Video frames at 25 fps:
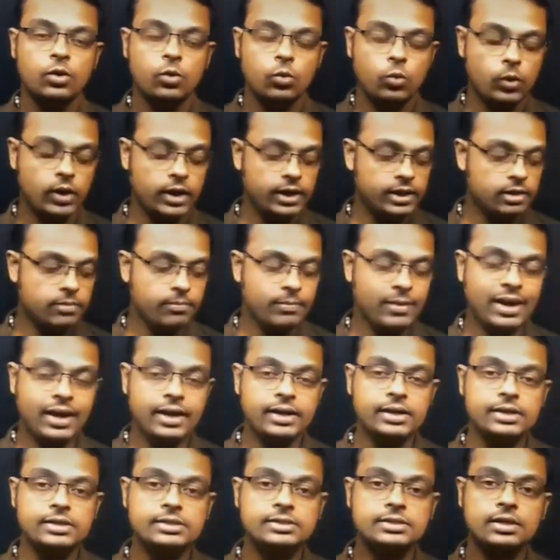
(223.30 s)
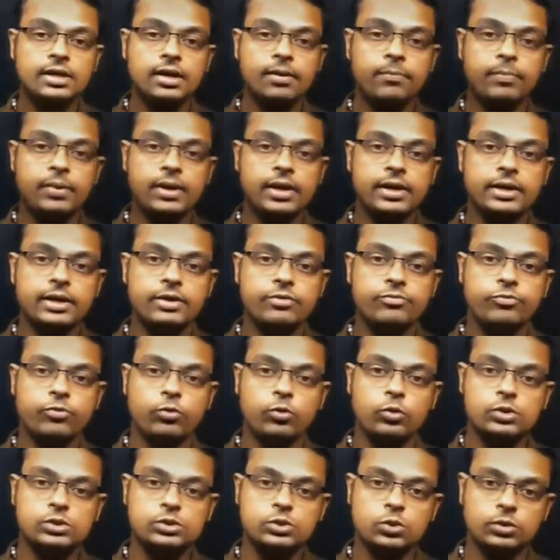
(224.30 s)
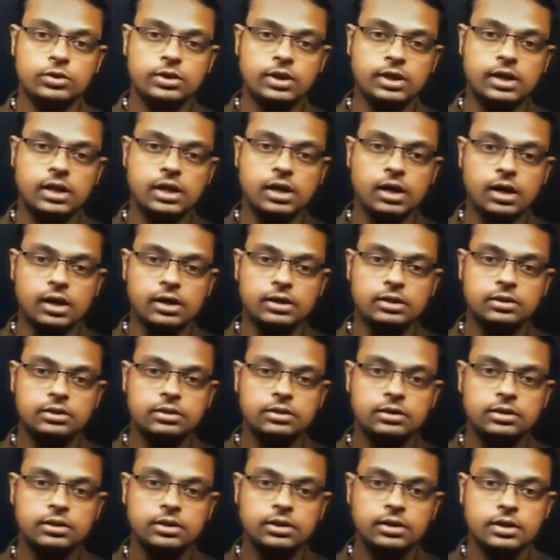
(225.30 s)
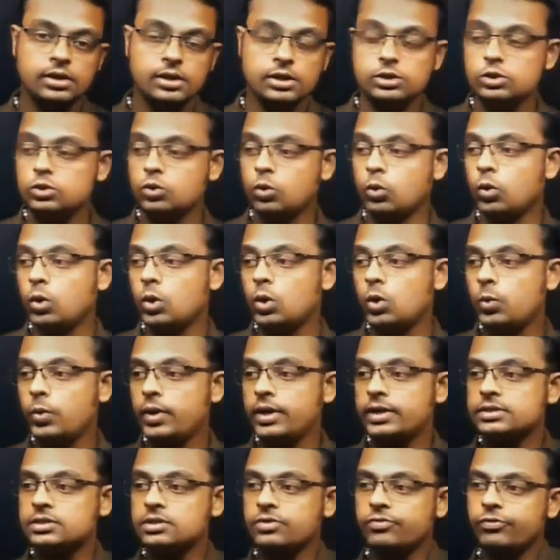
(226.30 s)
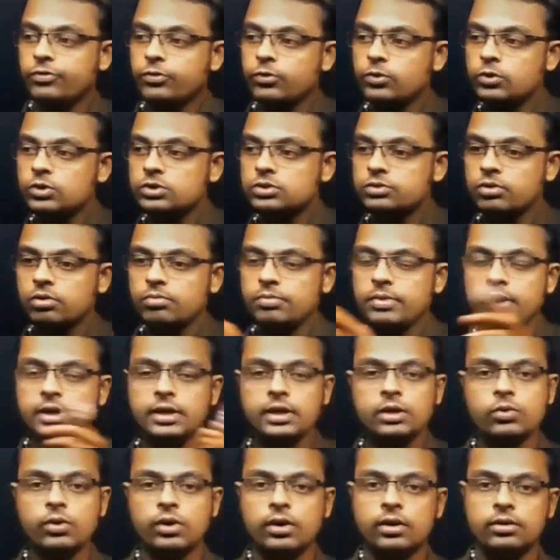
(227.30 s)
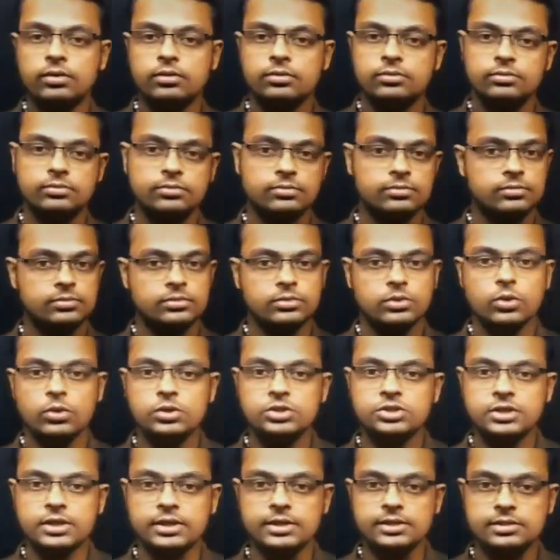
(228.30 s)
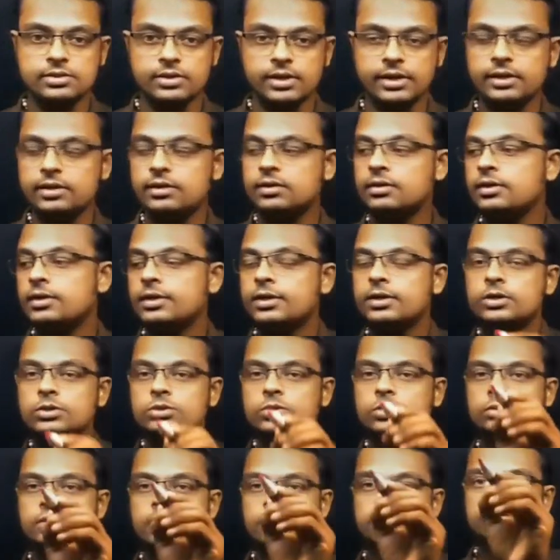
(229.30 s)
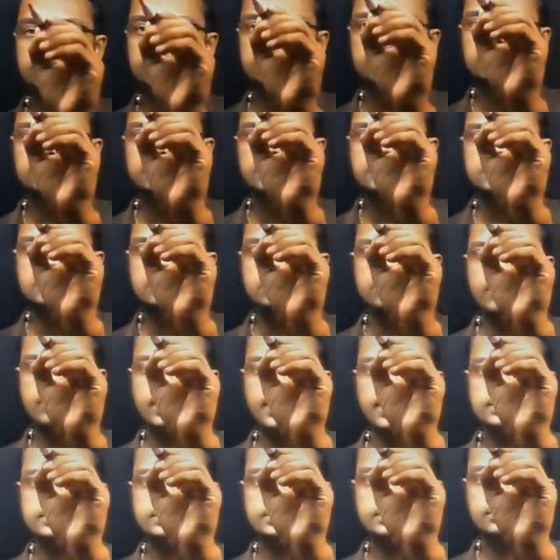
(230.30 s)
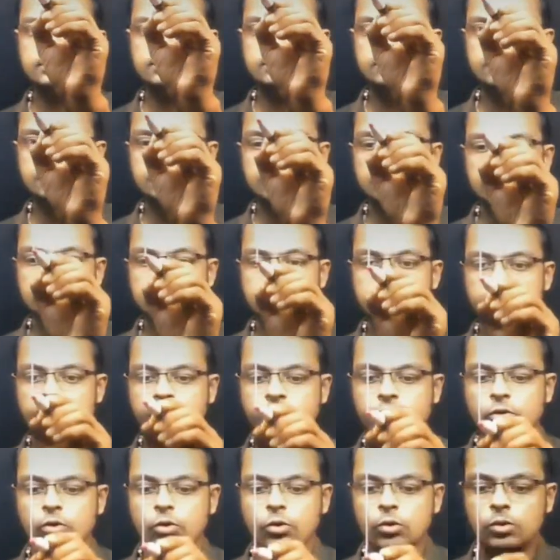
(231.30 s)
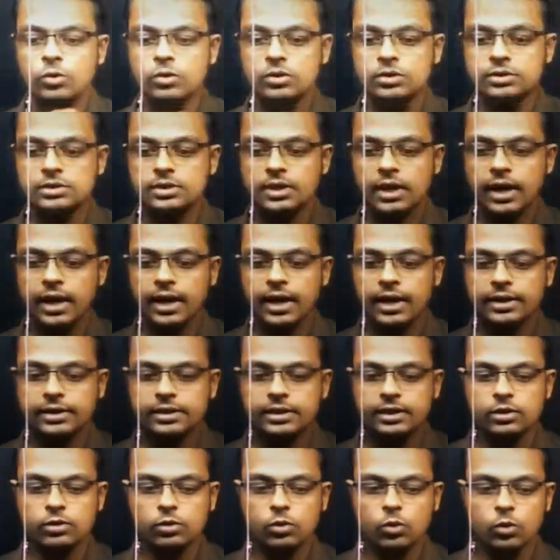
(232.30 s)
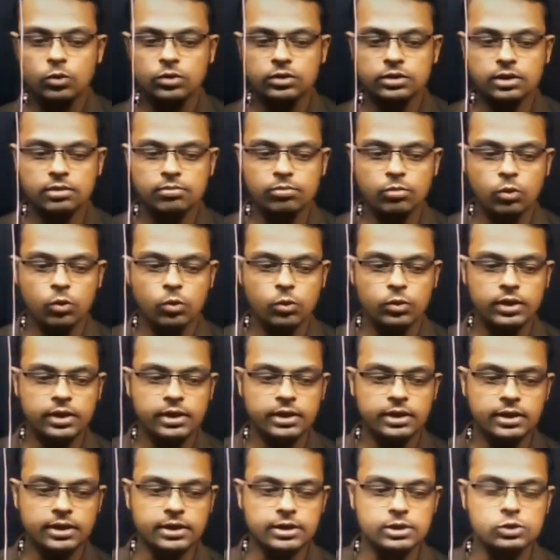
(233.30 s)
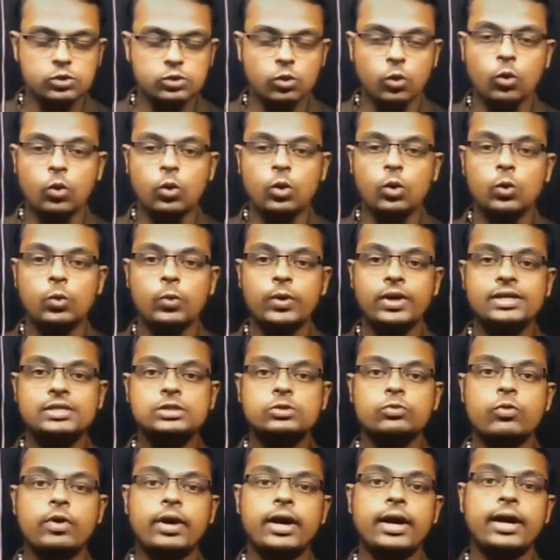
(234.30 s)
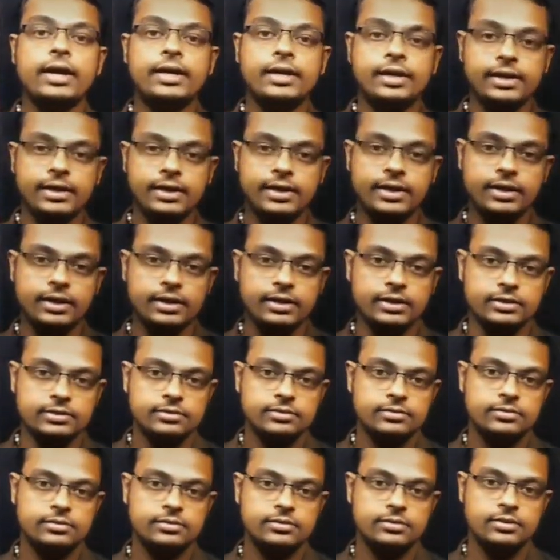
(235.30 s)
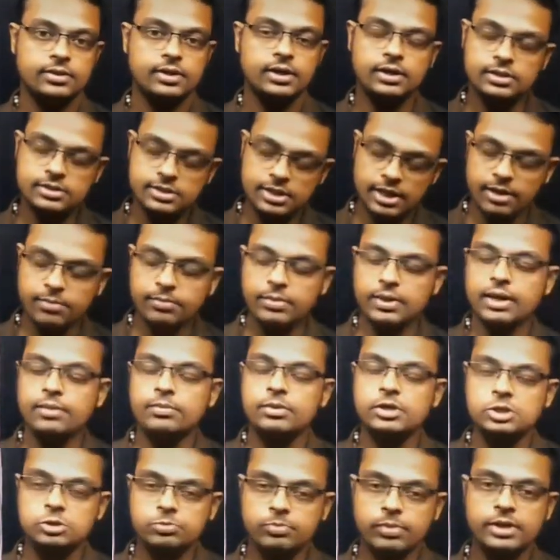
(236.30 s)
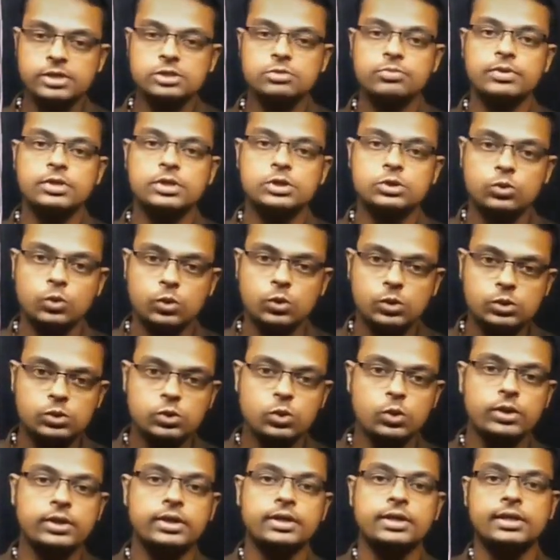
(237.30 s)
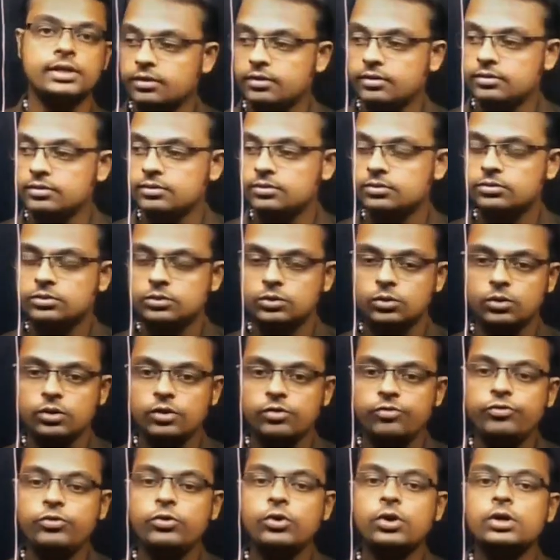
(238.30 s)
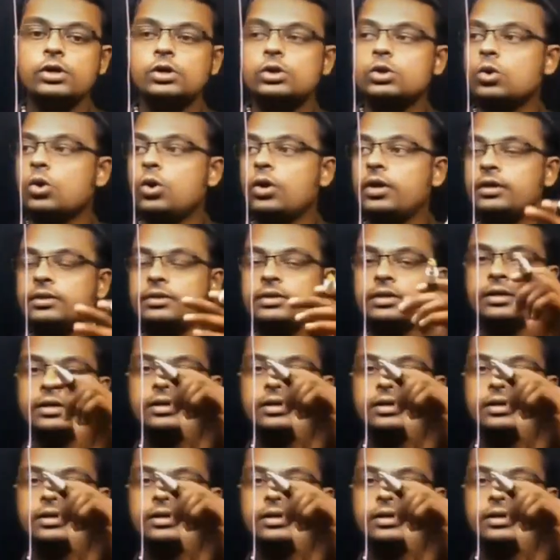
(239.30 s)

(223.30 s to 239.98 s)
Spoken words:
While the man is applying a force on the cart, is it always the force will be equal? No chance, right? So just imagine the force acting on the body is always varying, and at the same time displacement is also increasing. So if you are drawing the